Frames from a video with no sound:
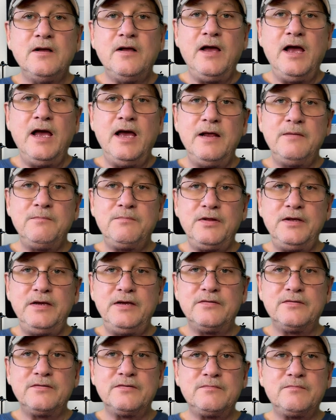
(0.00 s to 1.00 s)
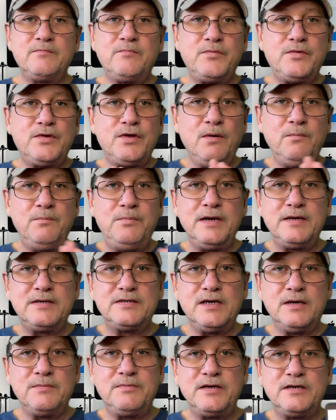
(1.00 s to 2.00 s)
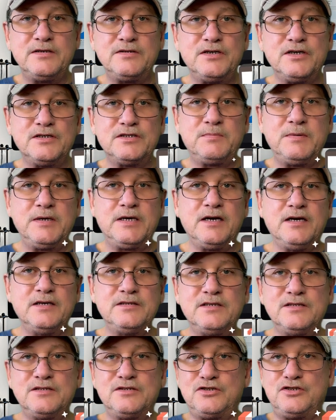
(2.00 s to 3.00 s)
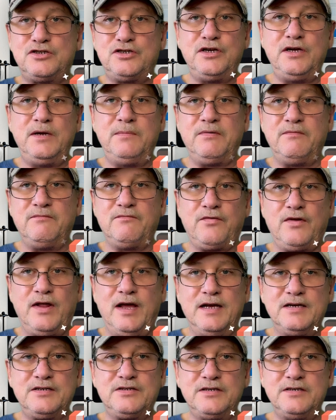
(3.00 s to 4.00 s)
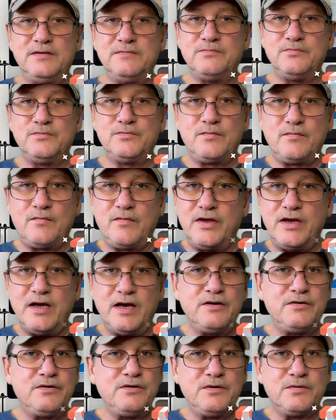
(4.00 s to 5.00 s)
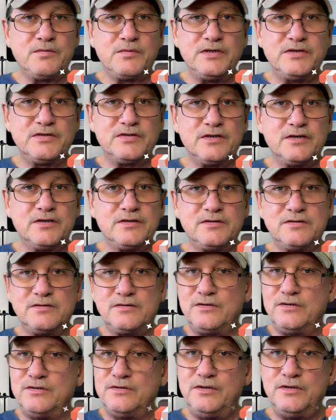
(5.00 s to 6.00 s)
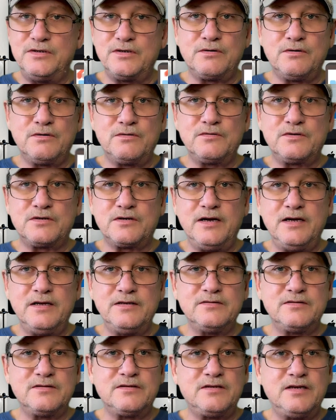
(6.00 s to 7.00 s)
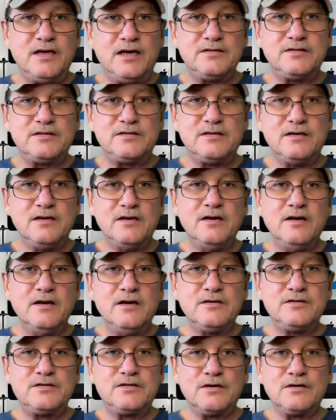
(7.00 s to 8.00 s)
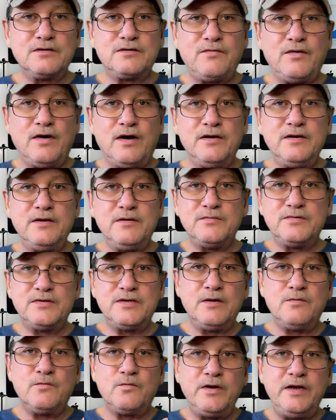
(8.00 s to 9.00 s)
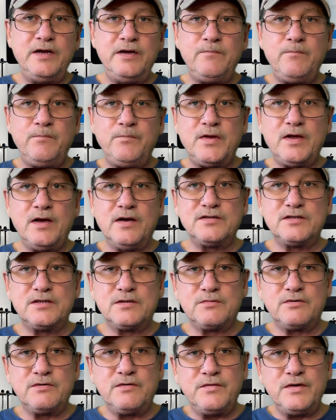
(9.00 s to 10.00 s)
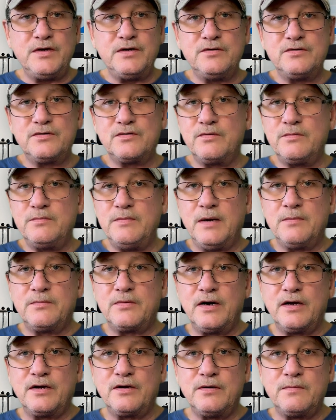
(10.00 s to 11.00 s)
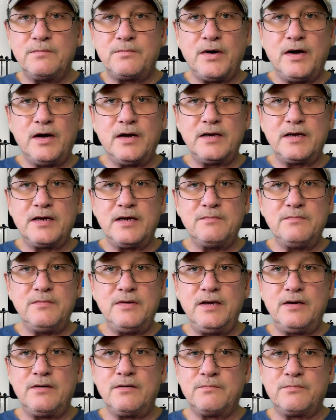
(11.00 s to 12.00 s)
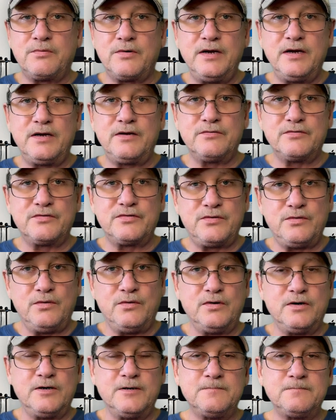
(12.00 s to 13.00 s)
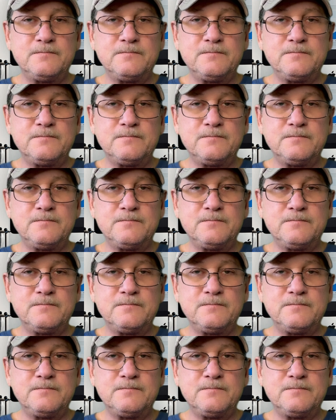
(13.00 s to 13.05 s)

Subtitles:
And please, don't pick something just because it's cheap and flashy. You got to do your research, do your Google Trends, test search volumes, and read customer reviews. And remember, a good product can make or break your store.